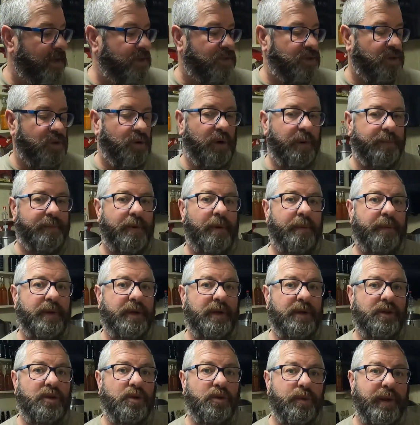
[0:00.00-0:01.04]
So I'll
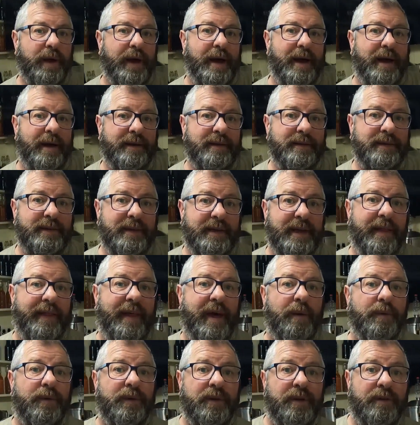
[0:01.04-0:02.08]
probably do that and get
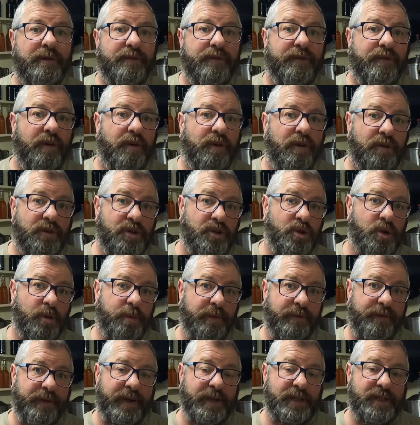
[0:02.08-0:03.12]
that one done for
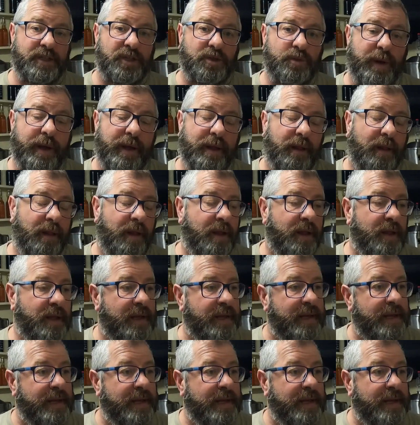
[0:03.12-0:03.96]
Oktoberfest as well.